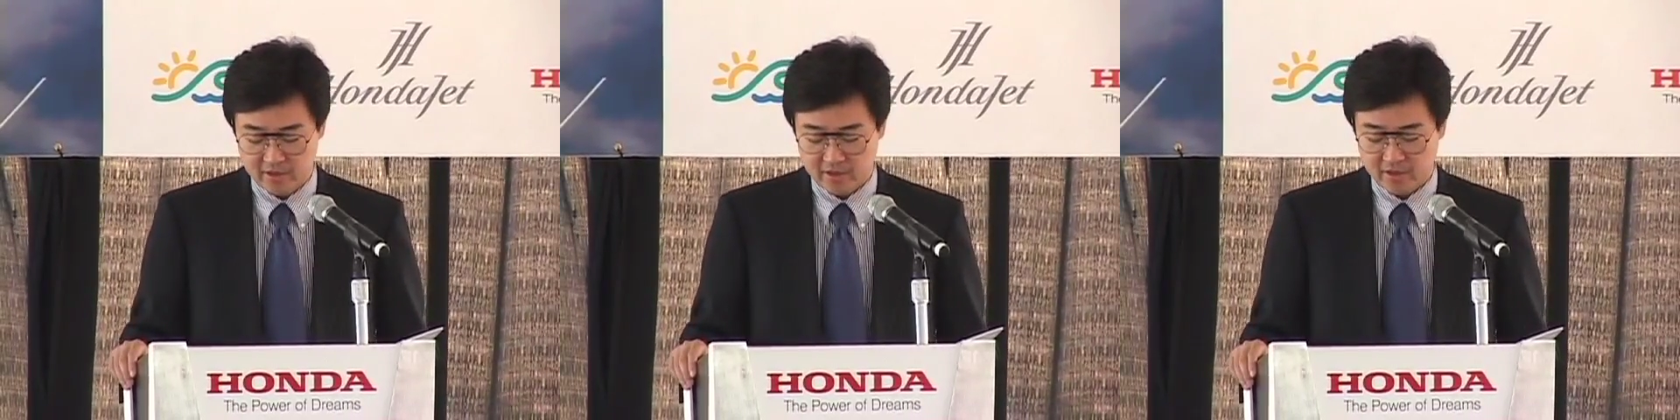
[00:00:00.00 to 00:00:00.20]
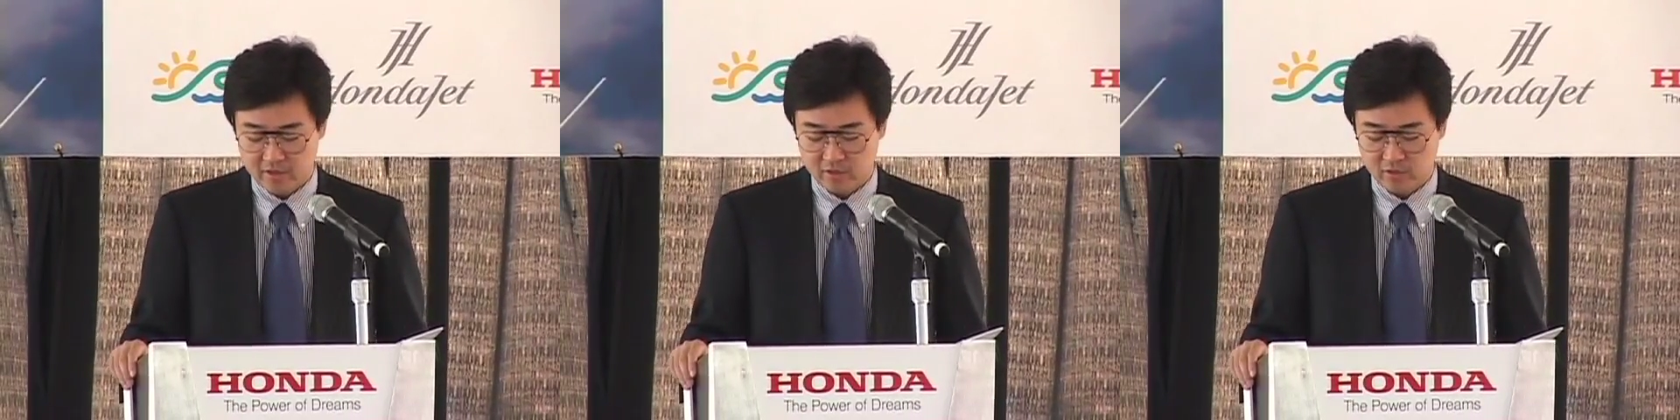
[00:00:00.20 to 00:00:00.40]

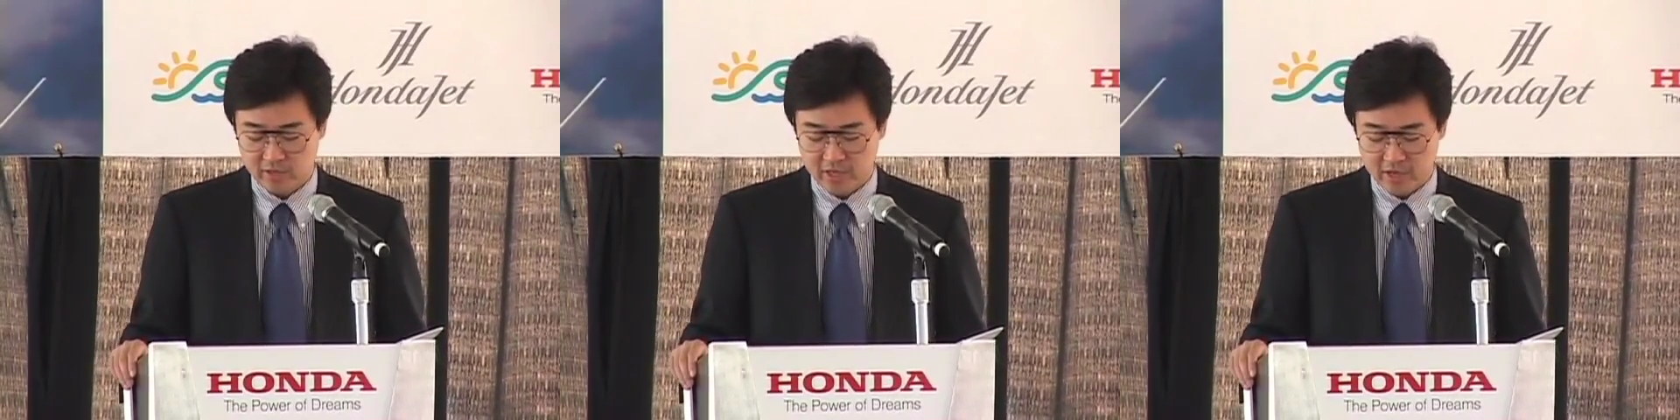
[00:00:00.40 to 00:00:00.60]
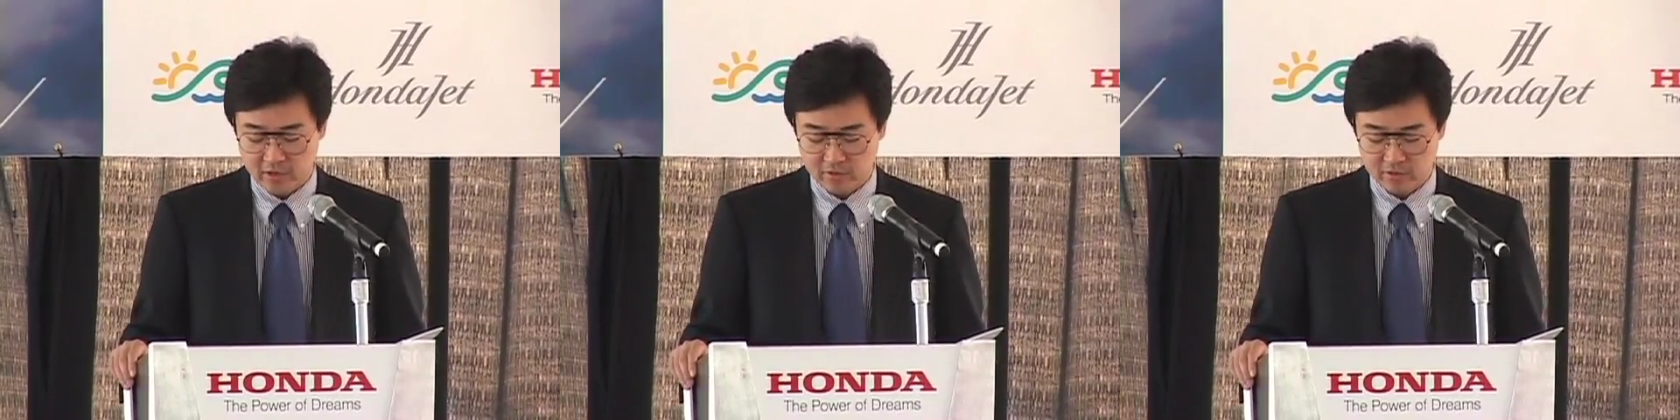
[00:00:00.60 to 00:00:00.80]
And
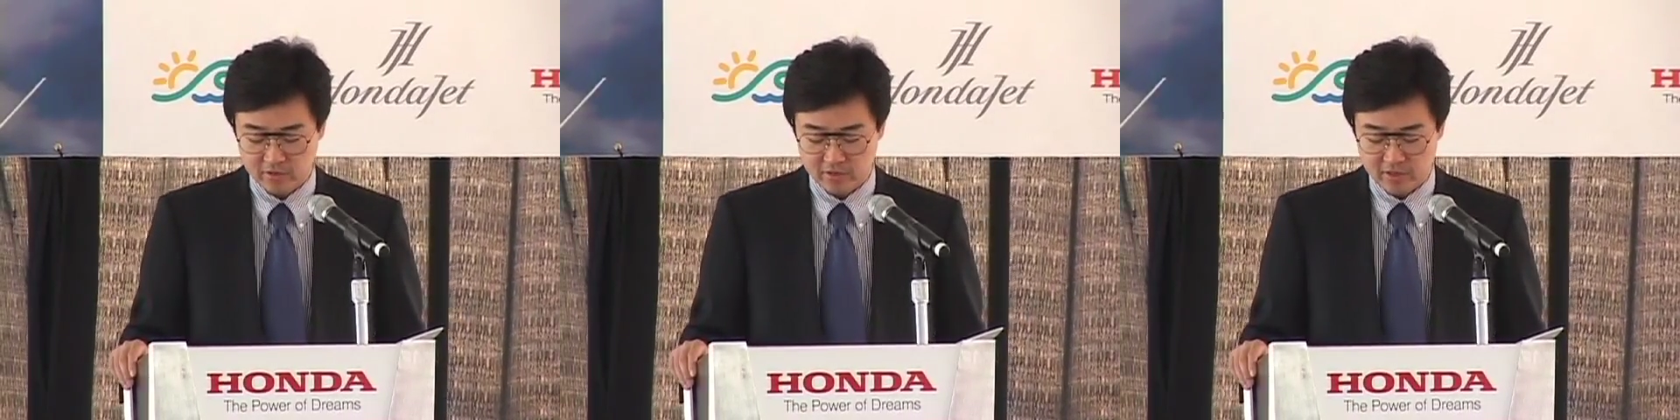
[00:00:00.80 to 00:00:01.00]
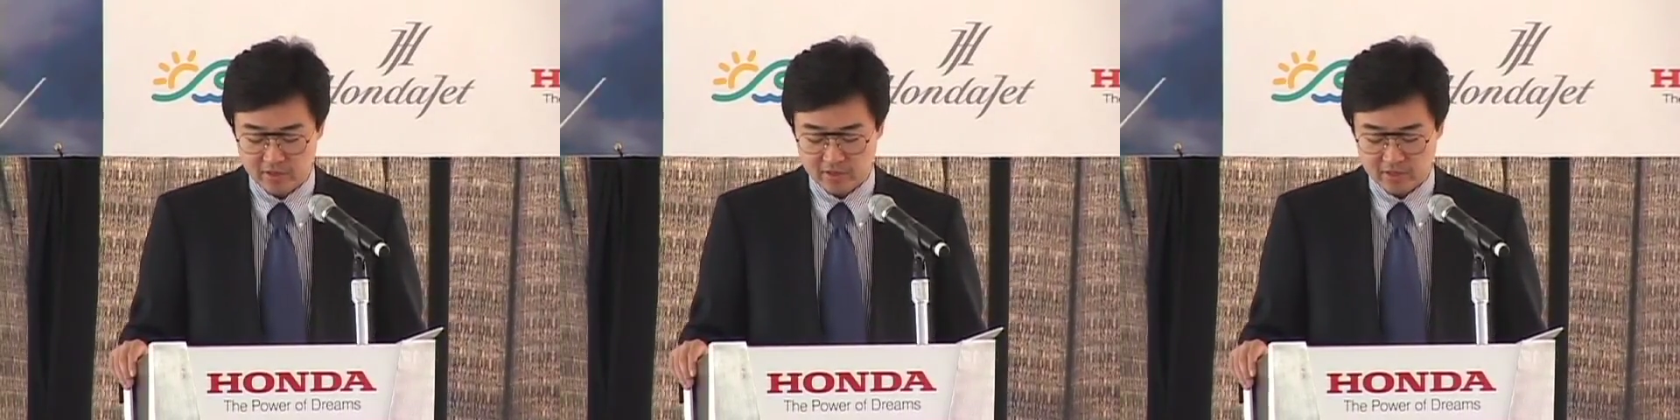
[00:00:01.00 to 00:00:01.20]
now
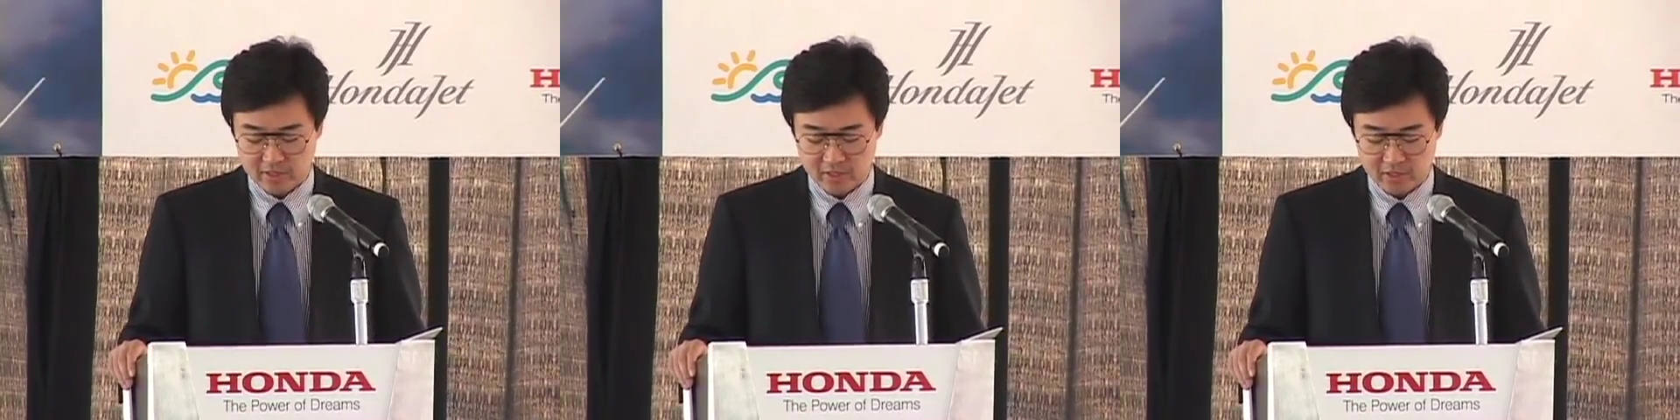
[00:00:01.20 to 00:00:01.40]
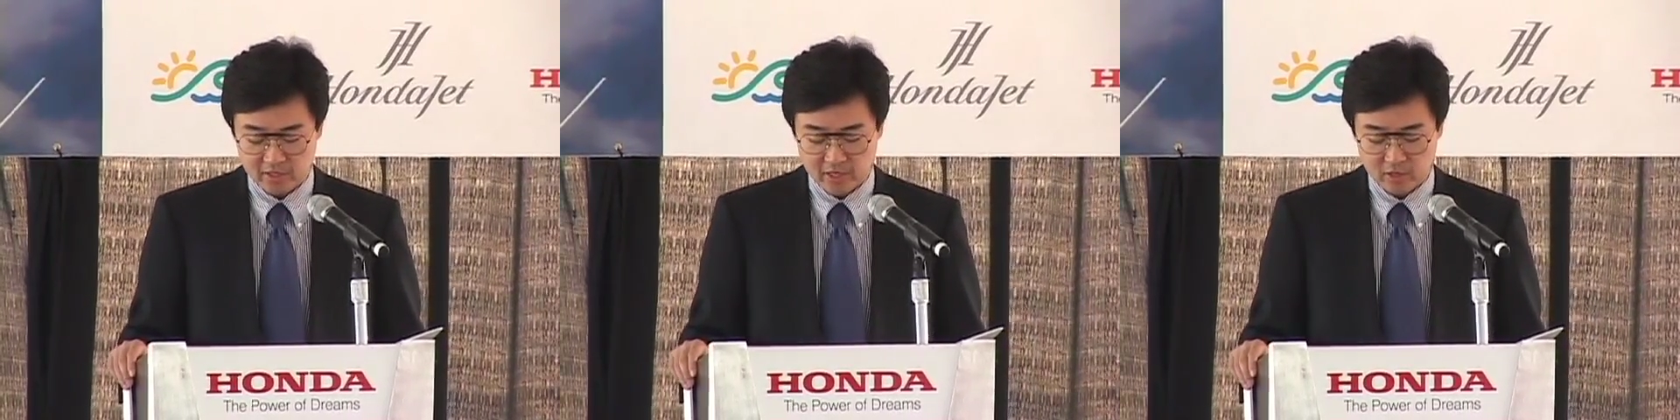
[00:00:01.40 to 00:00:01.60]
the
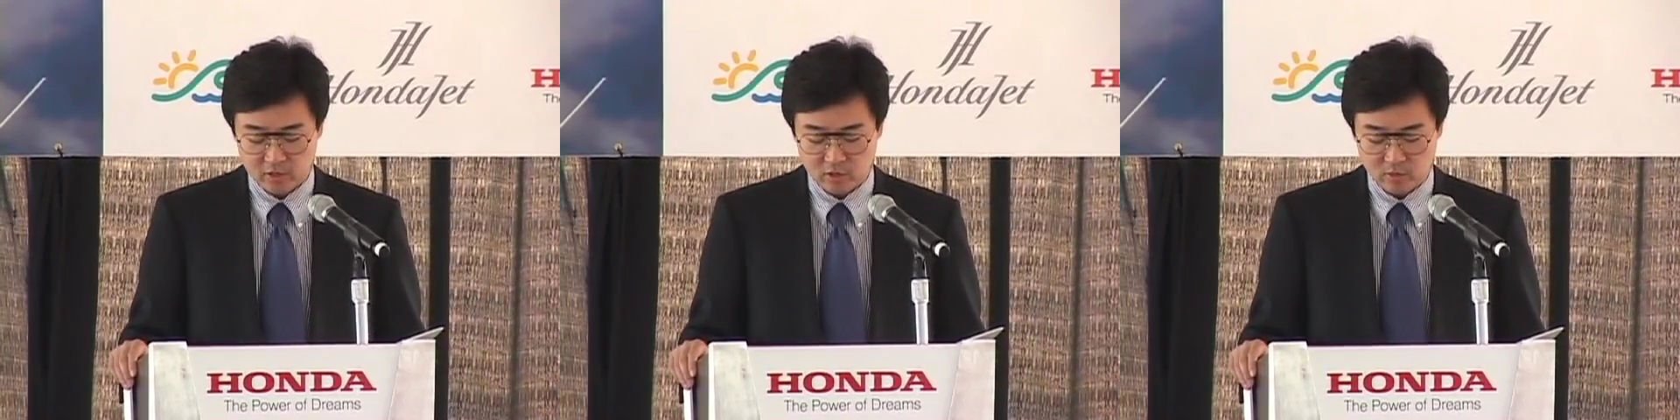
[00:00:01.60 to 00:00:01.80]
start